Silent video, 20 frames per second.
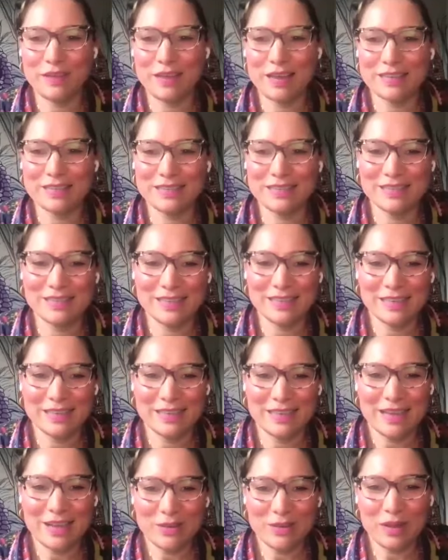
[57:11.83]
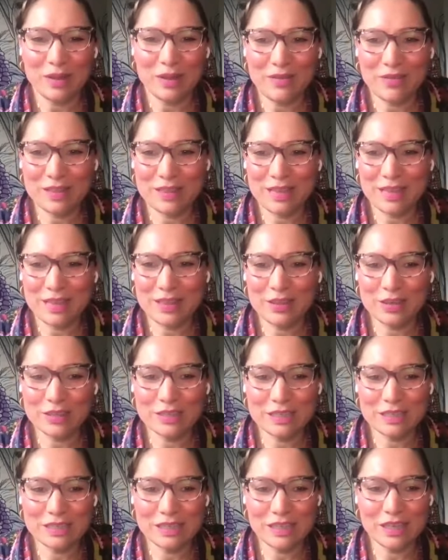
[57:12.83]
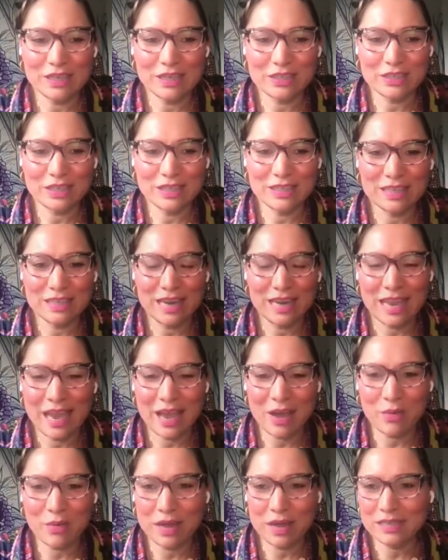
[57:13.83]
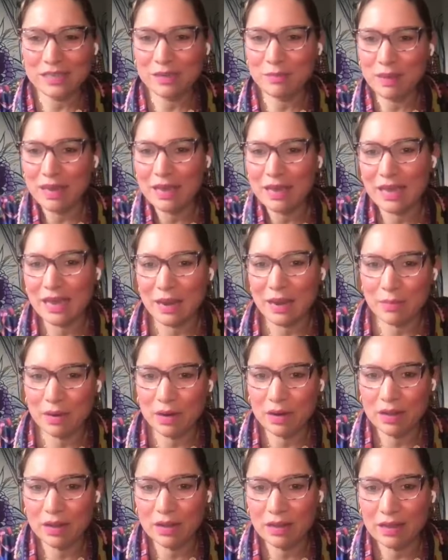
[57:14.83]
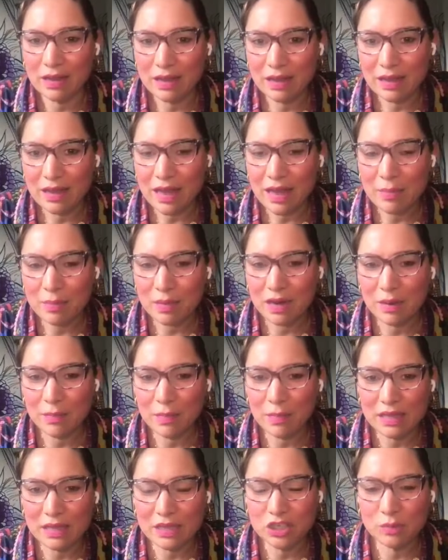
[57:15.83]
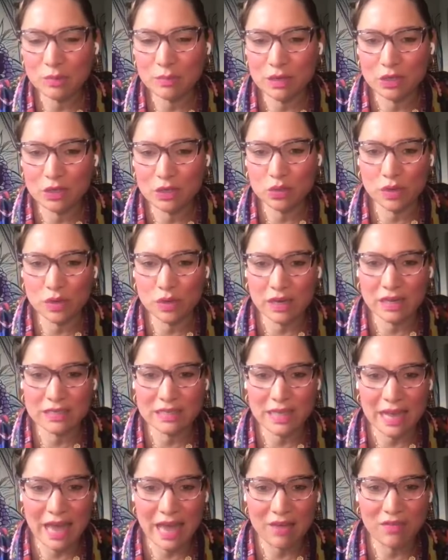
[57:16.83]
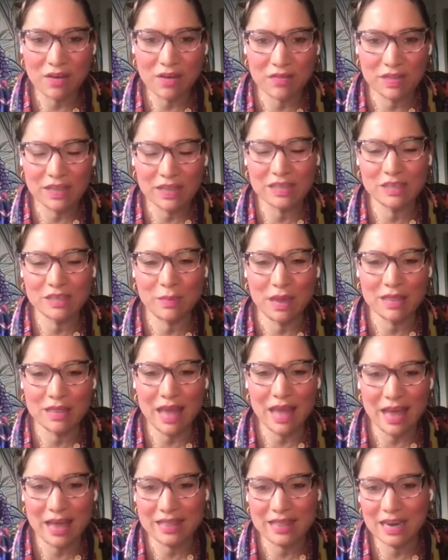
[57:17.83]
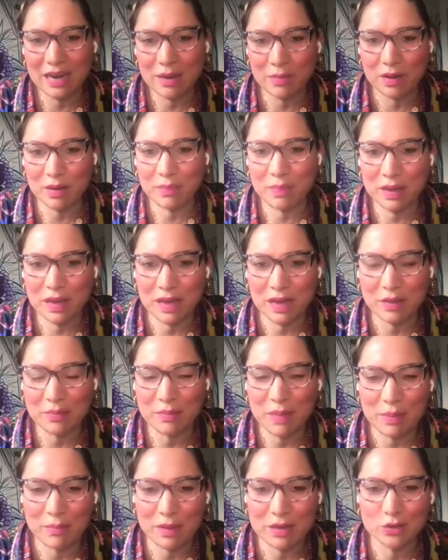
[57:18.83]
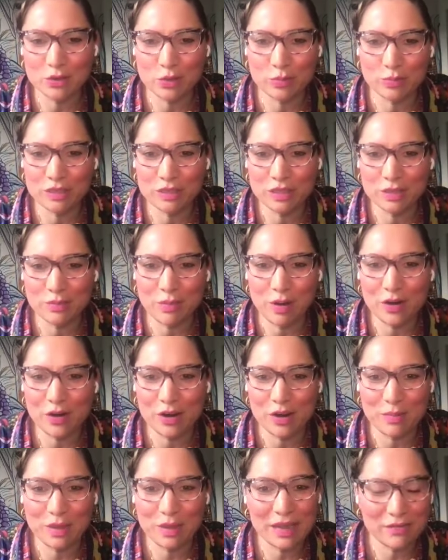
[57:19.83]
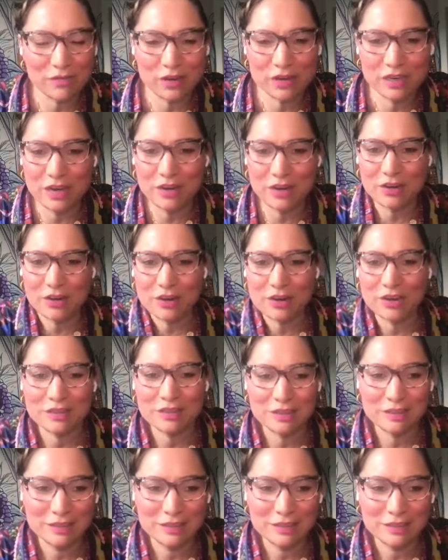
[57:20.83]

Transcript: Yeah. Well, everything looks so, delicious and I can't wait to make it. I'm going to I'm gonna make the chimichurri because I have everything to make that, and then I'm gonna pick up my mushrooms tomorrow to make it for dinner.